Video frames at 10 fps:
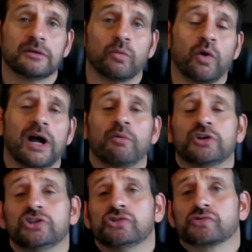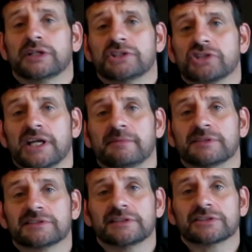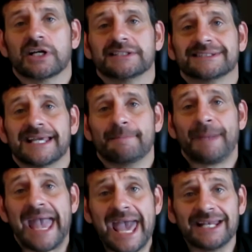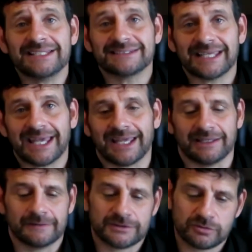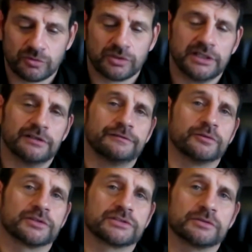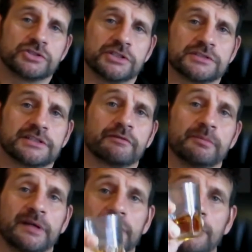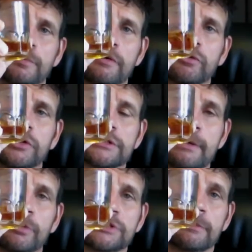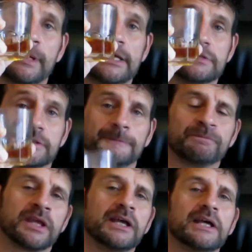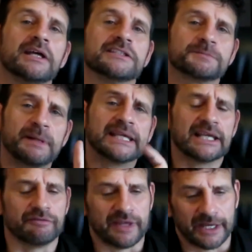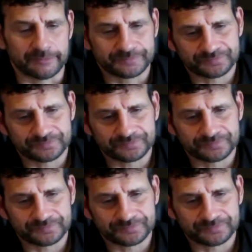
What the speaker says: why wouldn't you drink Jameson's on St. Paddy's Day? That's what we're here for. So cheers to everybody. Hope you're having a good time on St. Paddy's Day. Speaking of that,